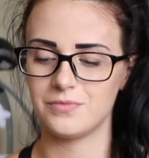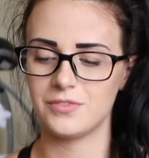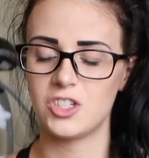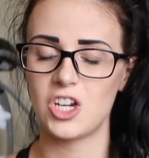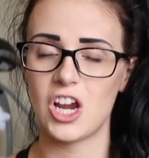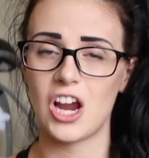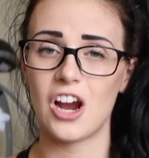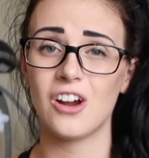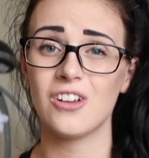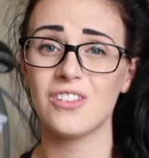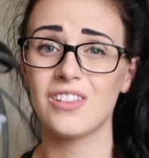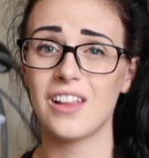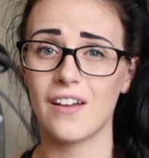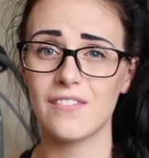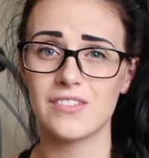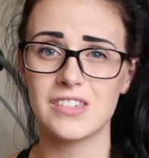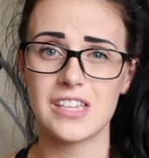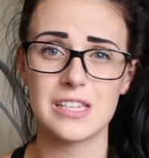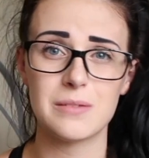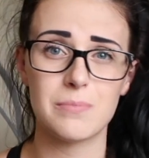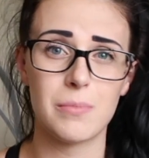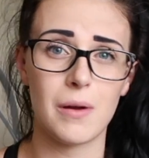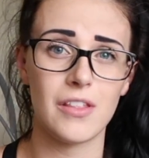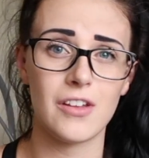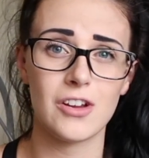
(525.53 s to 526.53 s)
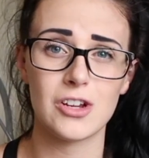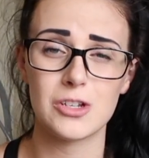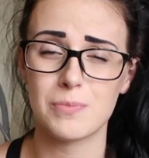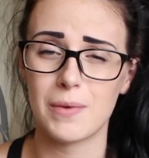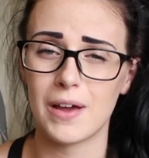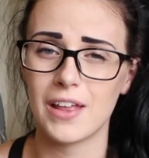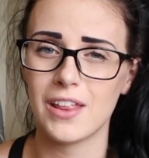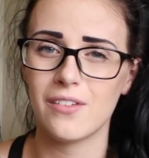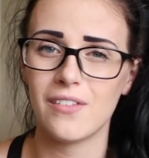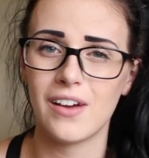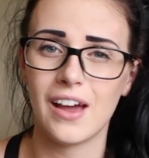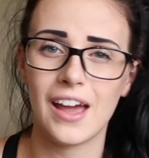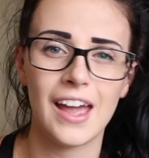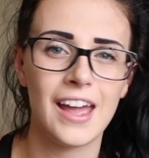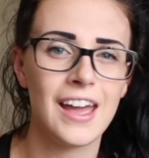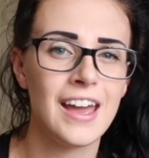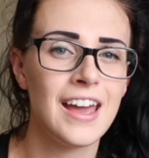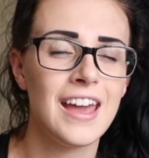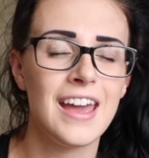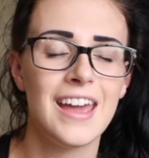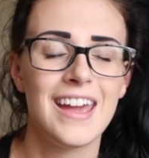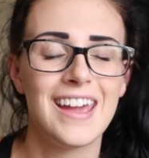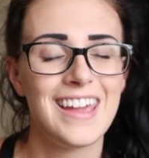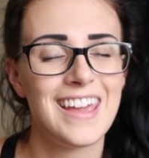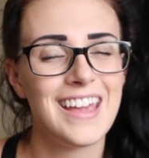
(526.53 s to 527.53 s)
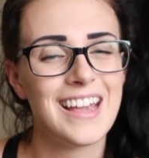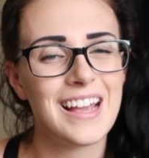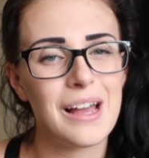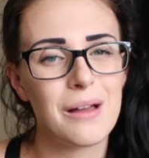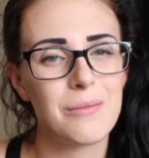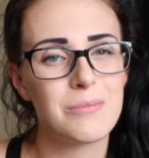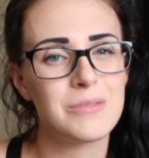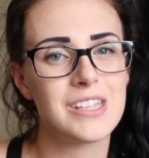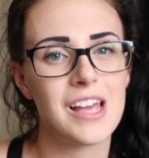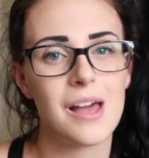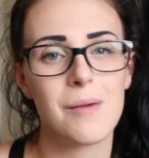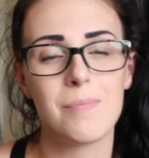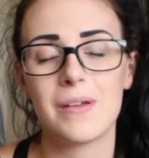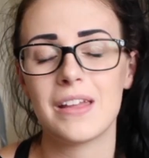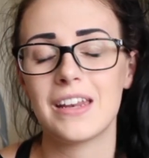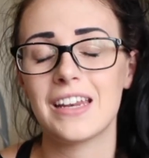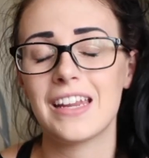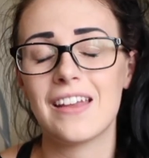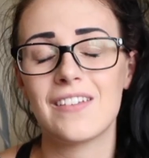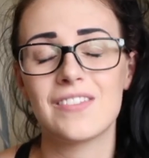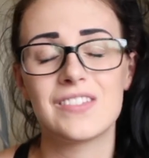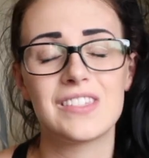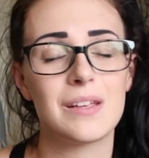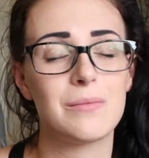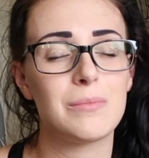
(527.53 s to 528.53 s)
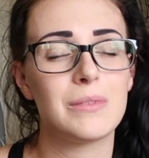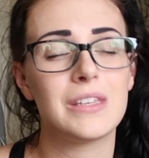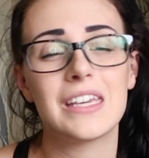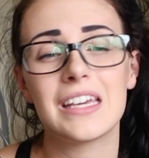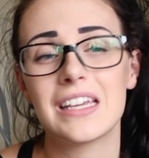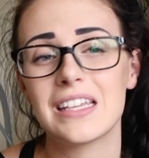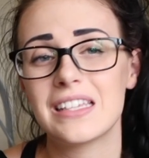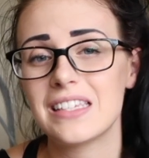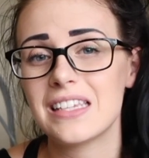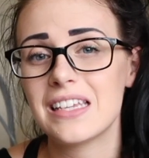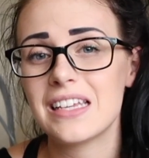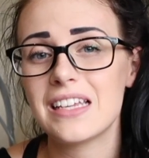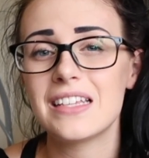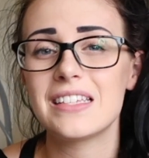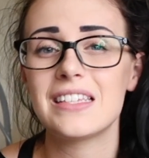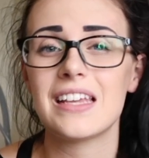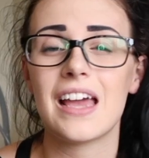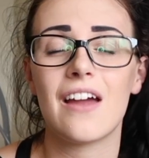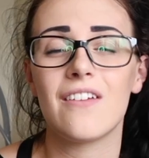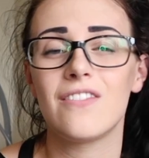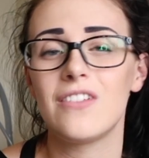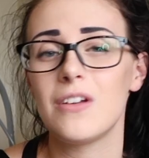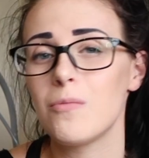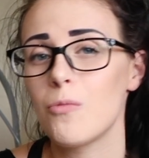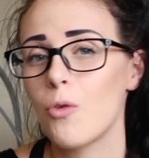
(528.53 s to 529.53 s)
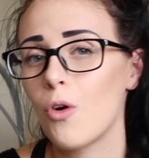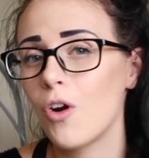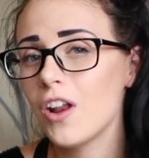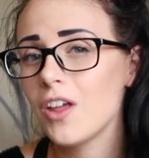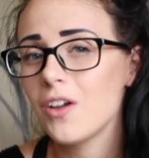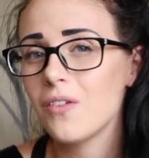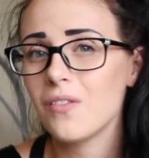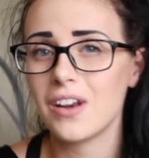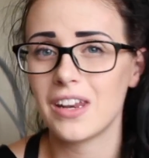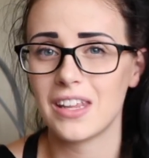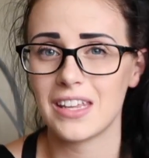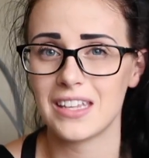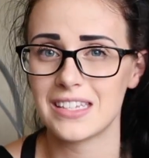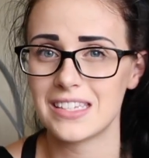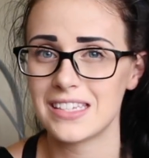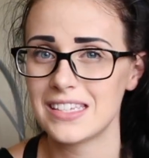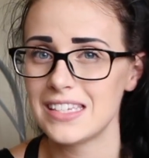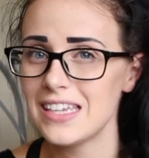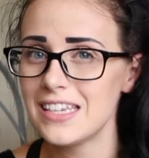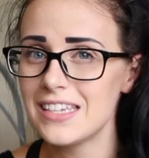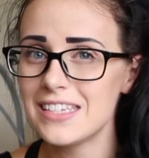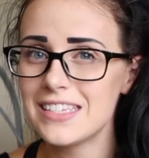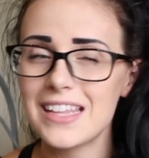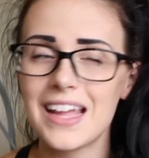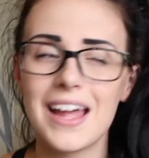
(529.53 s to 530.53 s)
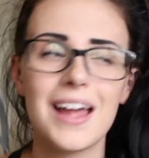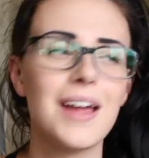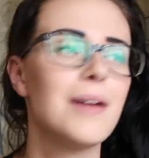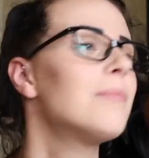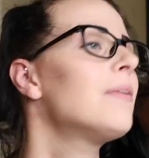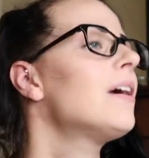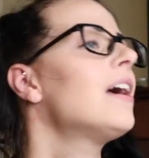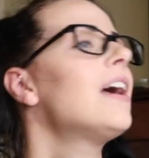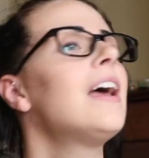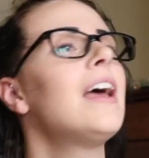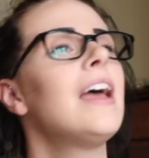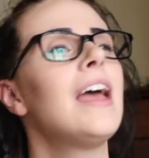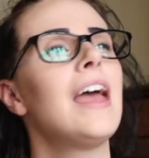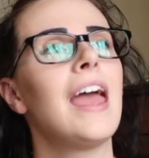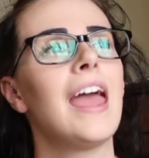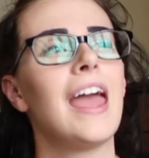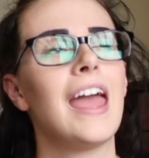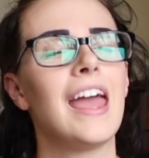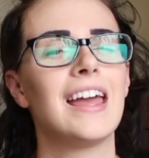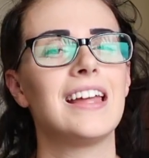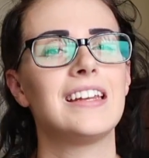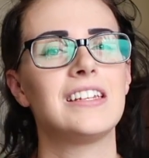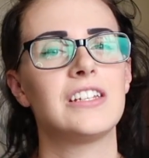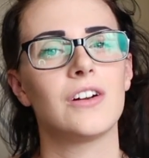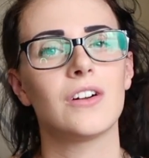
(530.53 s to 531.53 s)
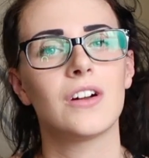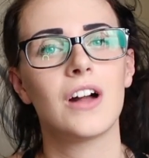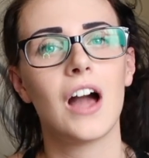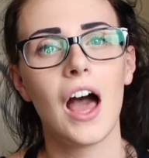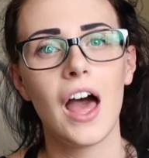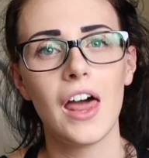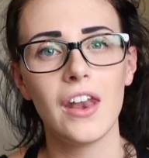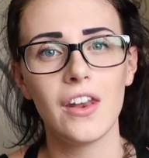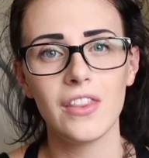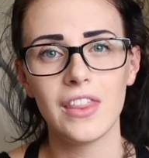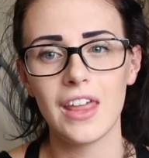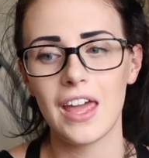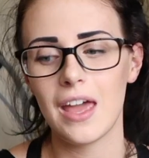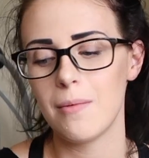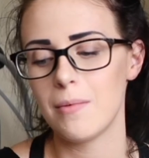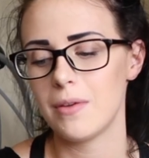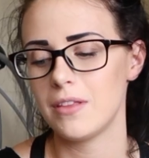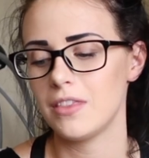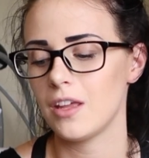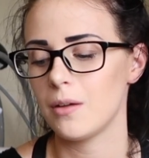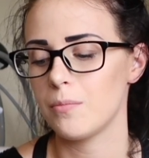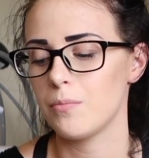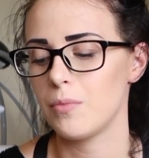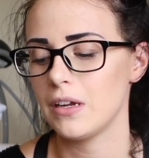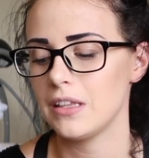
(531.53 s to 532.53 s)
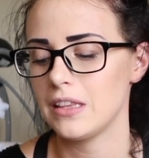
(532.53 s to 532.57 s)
JR loves his brothers, by the way. He comes up and gives them kisses every morning when he sees them, and he'll cuddle them, and